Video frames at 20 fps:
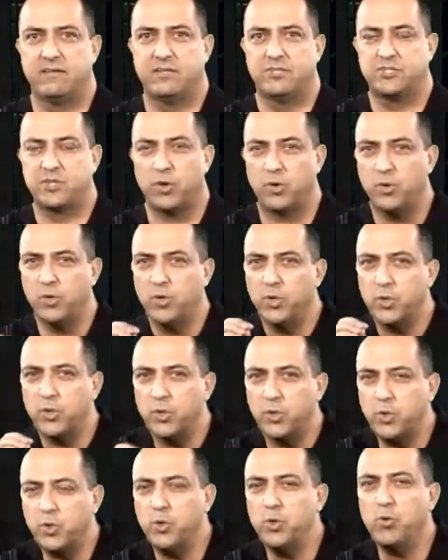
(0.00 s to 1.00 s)
So
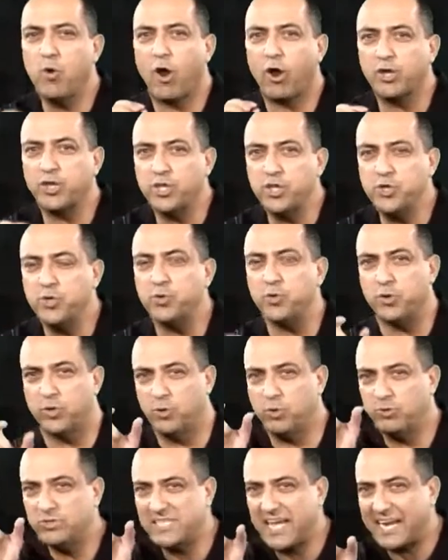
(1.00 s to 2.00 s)
who are you?
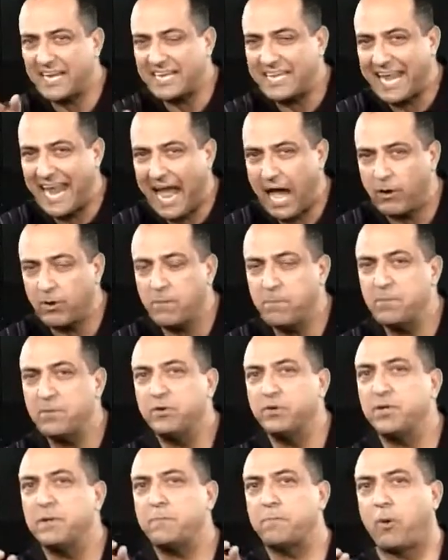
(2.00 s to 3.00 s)
Who's that
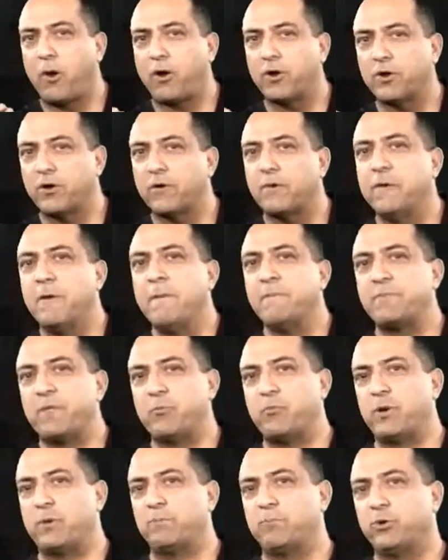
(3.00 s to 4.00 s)
accountability partner that
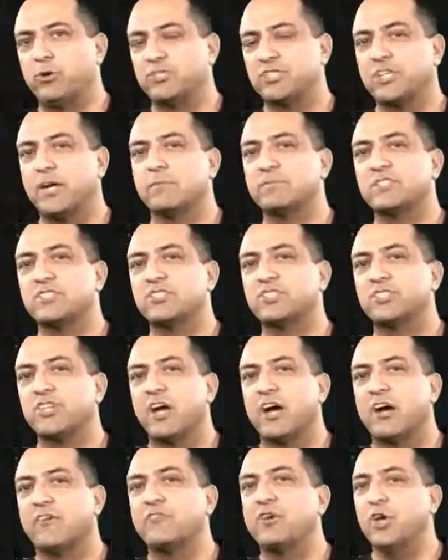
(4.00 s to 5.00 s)
when push comes to
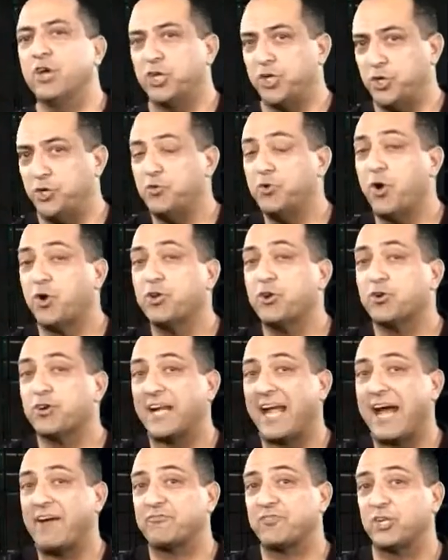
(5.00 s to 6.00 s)
shove, you know you're going
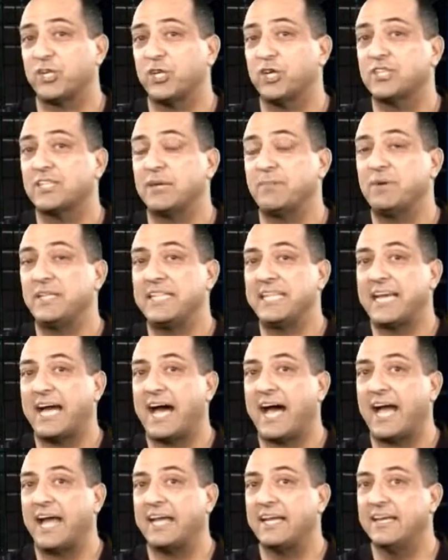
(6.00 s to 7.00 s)
to have to look them in the
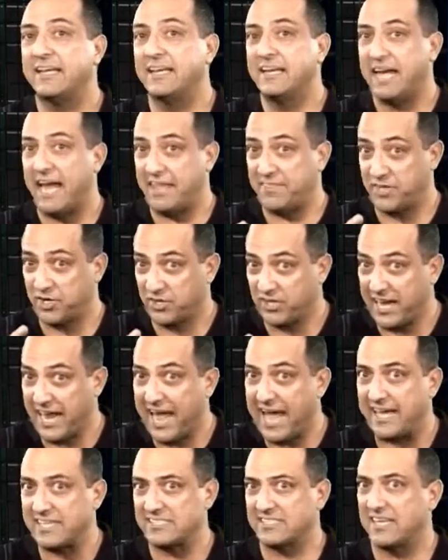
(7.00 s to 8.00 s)
eye and they're going to
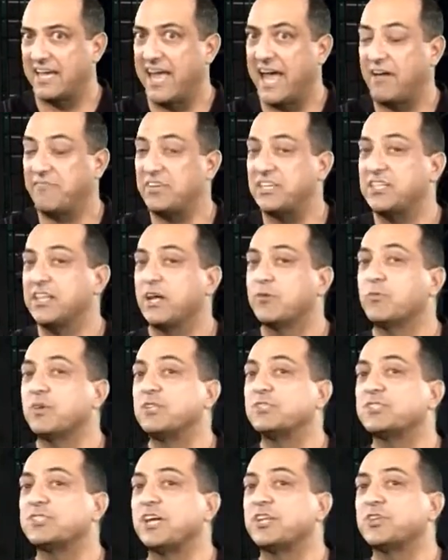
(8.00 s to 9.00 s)
ask, have you done what
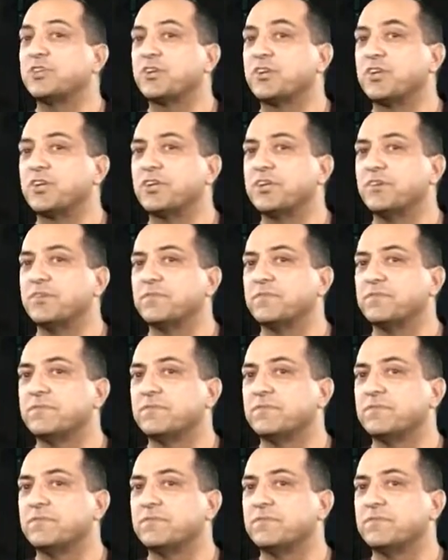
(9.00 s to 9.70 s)
you said you're going to do?